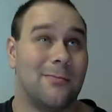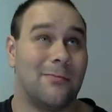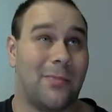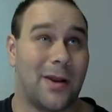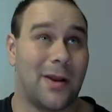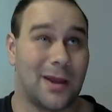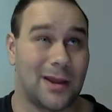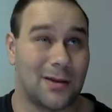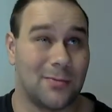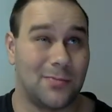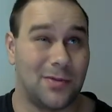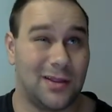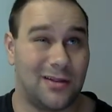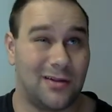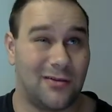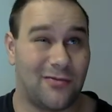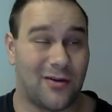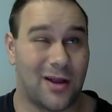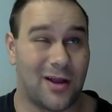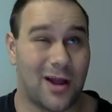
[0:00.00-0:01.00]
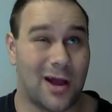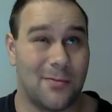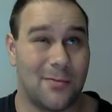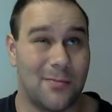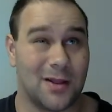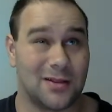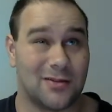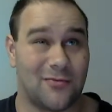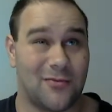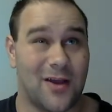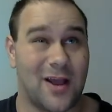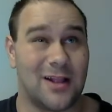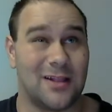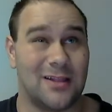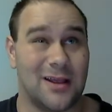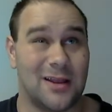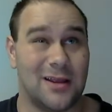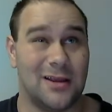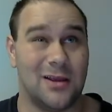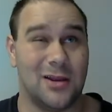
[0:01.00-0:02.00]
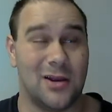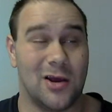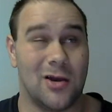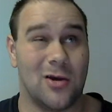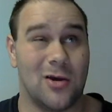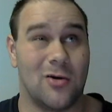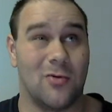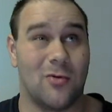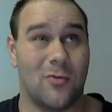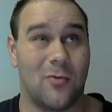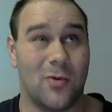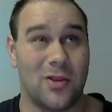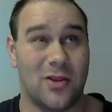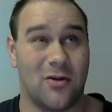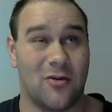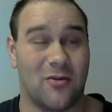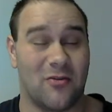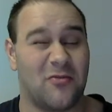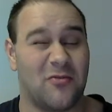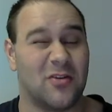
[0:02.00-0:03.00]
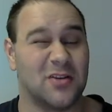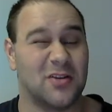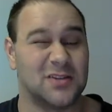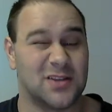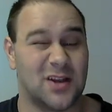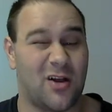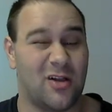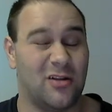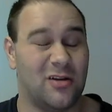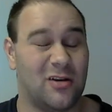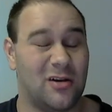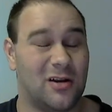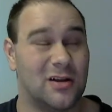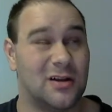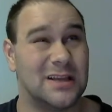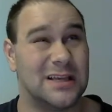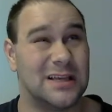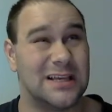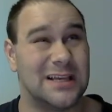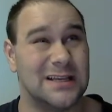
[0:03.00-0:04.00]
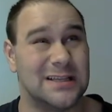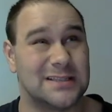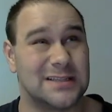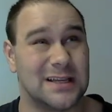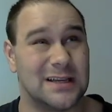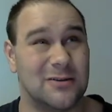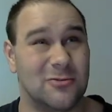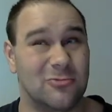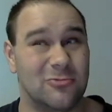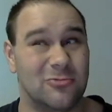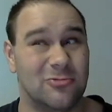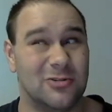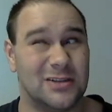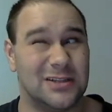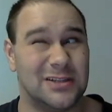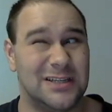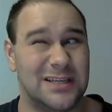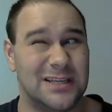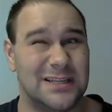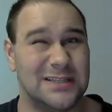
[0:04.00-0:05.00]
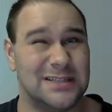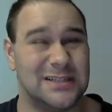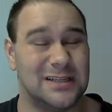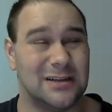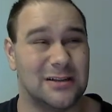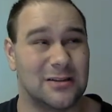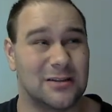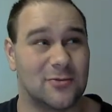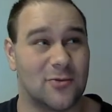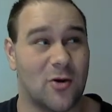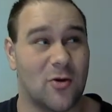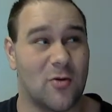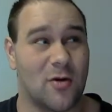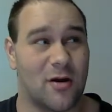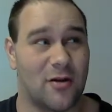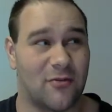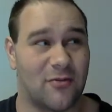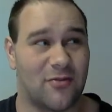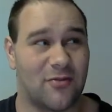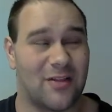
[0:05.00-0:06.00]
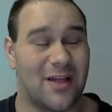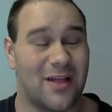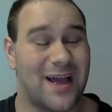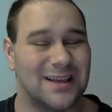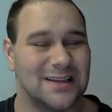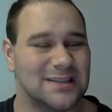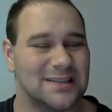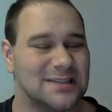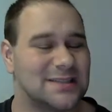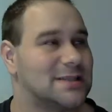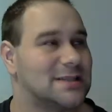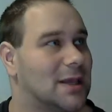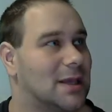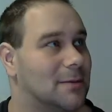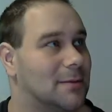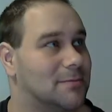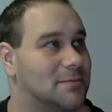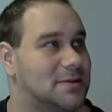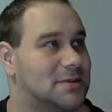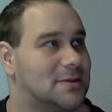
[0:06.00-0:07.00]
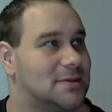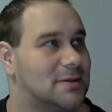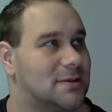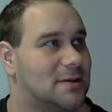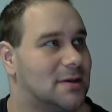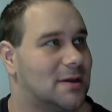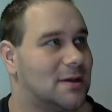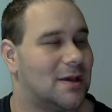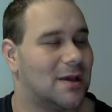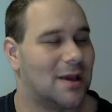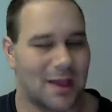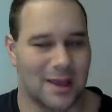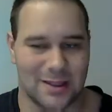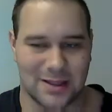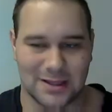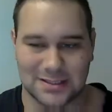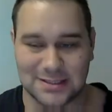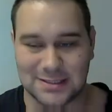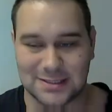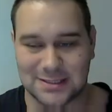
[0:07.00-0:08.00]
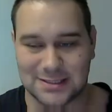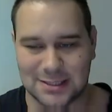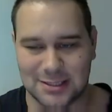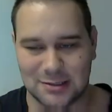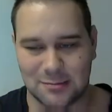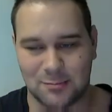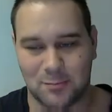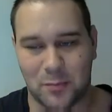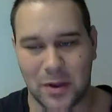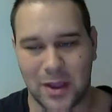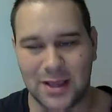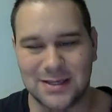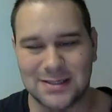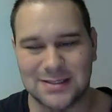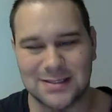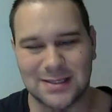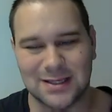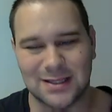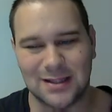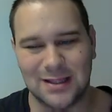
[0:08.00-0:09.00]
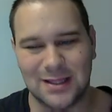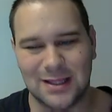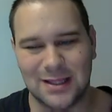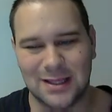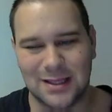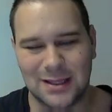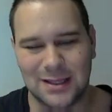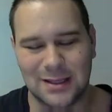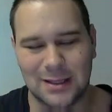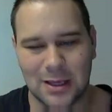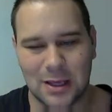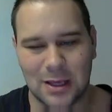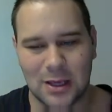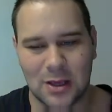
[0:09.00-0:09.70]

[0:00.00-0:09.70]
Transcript: But I completely forgot about the fact that, when you're a foot taller, it's really easy to throw on flying subs. And that's basically